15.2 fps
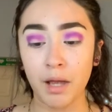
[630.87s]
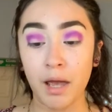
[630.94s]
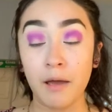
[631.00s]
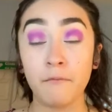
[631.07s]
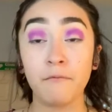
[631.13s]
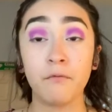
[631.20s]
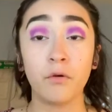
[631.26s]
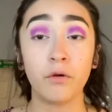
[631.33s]

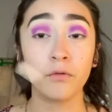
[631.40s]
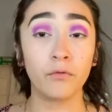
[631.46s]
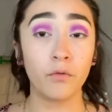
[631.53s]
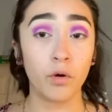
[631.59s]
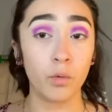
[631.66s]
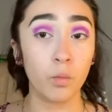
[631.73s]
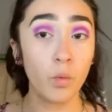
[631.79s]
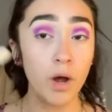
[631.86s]

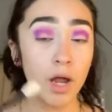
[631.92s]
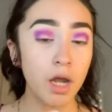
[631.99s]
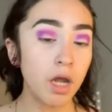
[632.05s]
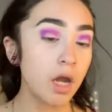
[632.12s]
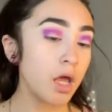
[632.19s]
M441,